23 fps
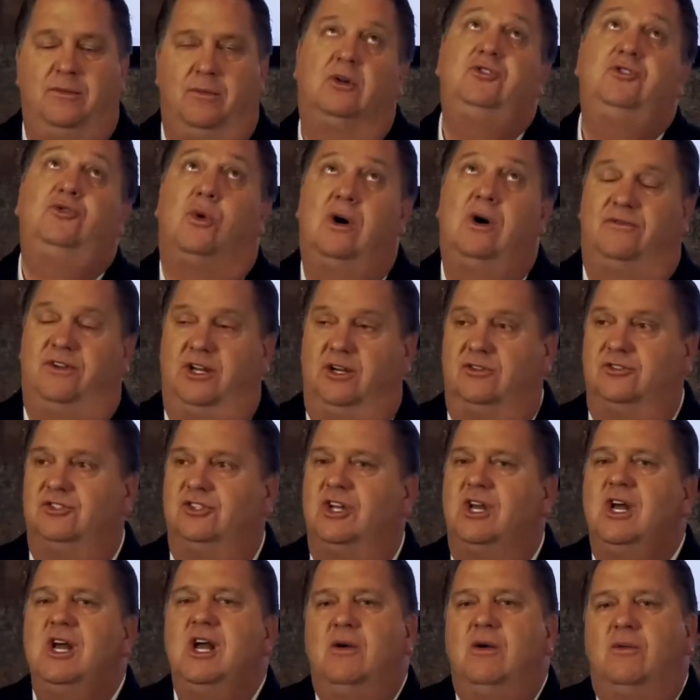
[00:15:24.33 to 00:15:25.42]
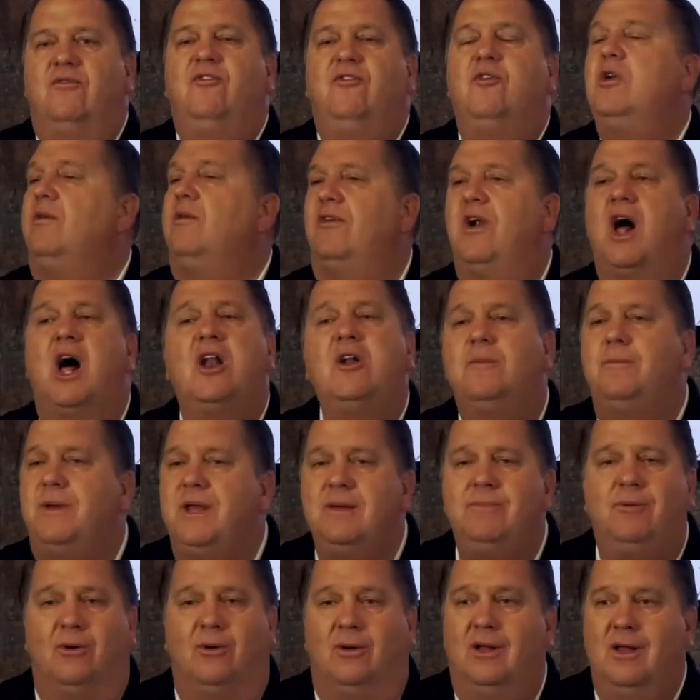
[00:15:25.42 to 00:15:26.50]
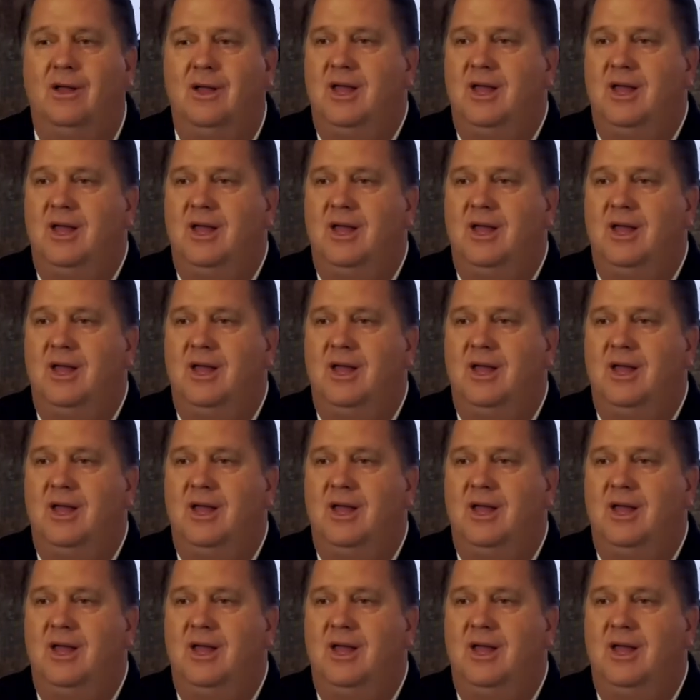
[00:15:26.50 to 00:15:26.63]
or 12 years, referred over 100 people.